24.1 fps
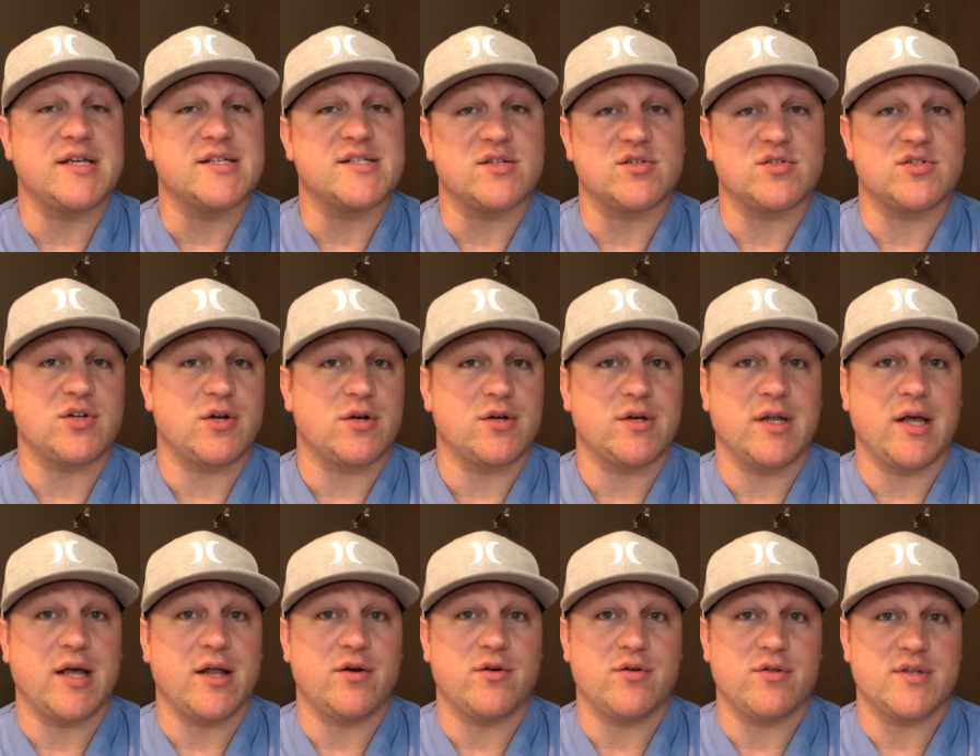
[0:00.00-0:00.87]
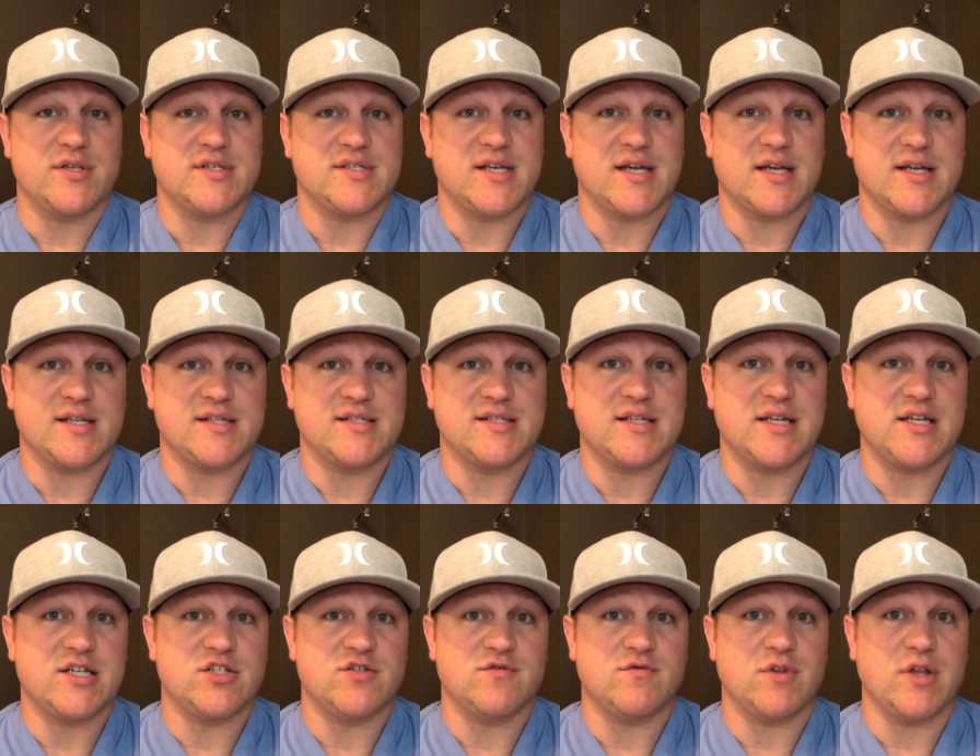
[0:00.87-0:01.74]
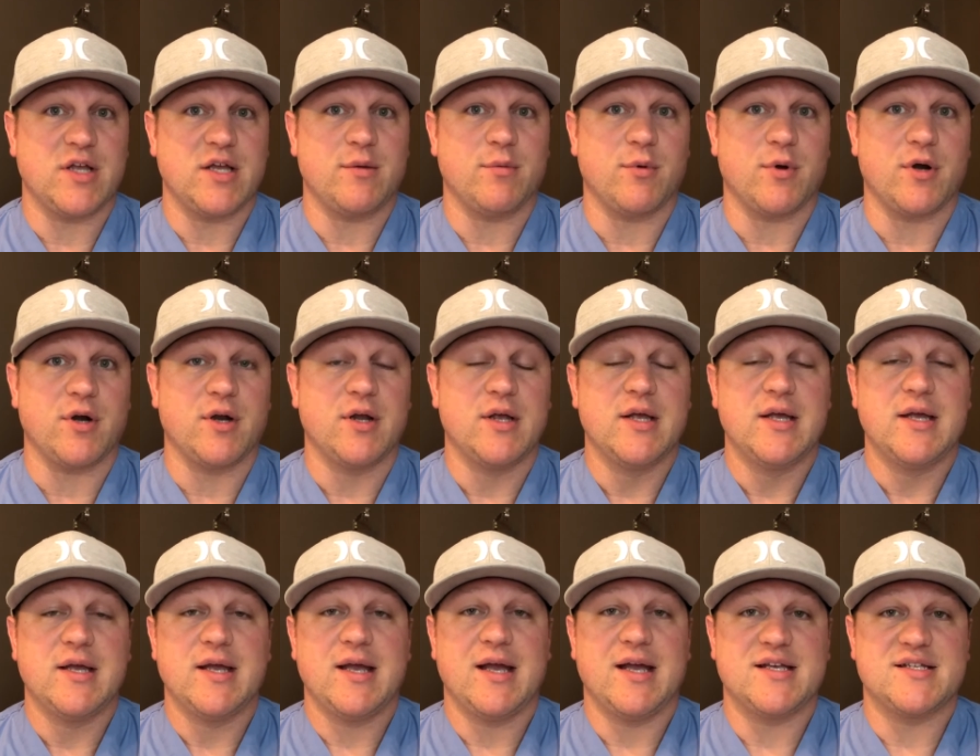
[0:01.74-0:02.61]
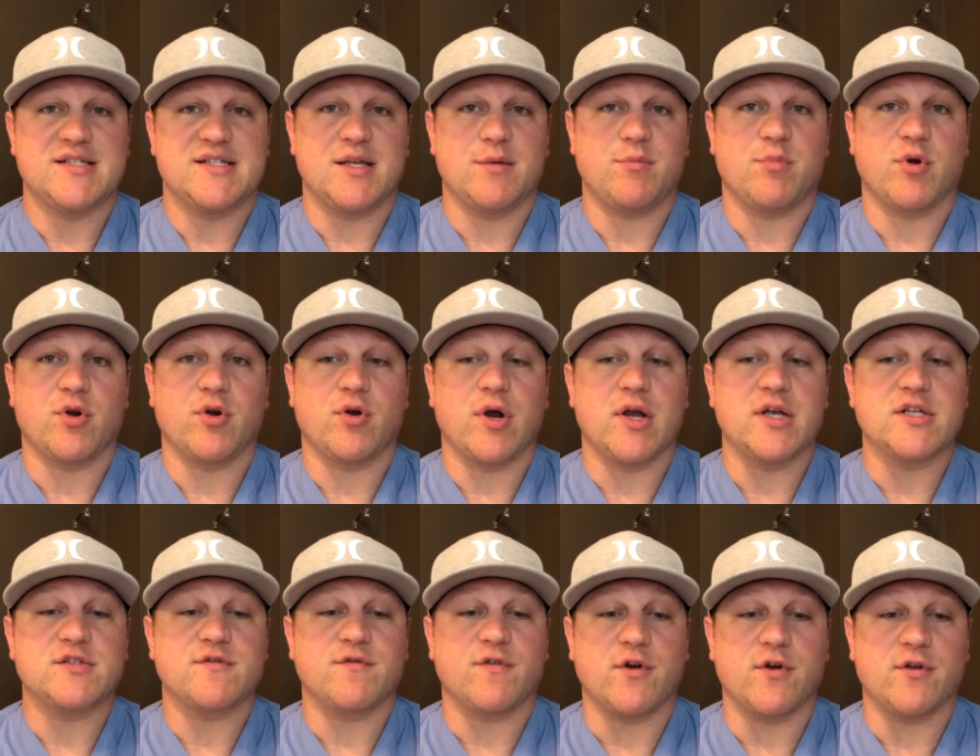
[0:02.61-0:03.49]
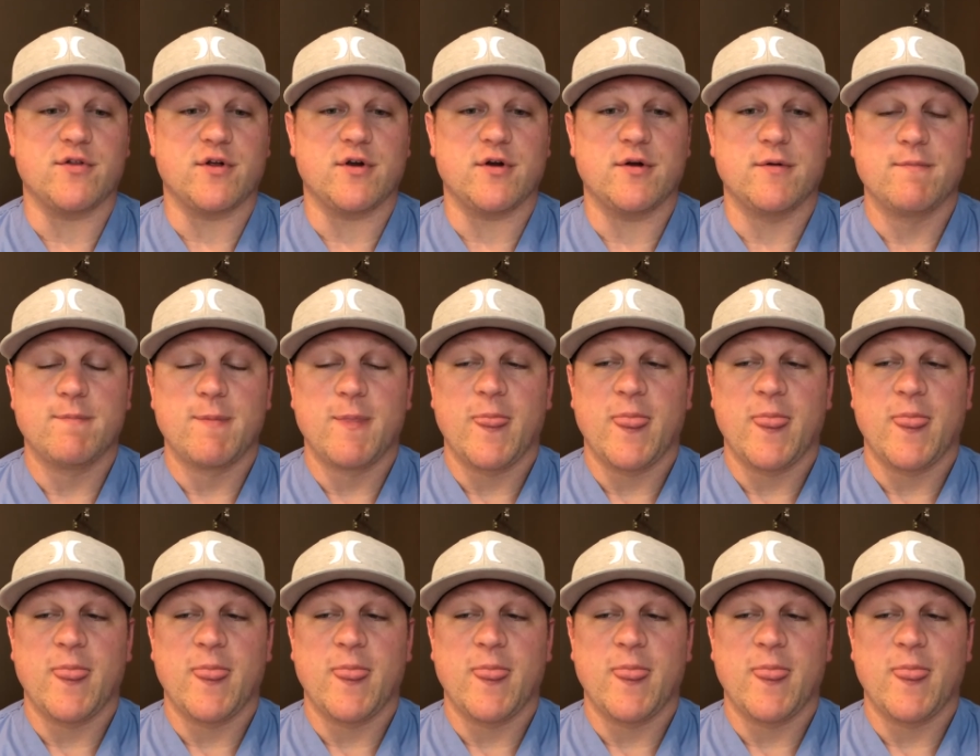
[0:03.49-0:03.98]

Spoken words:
is they're starting to enter the second stage of labor as they progress further.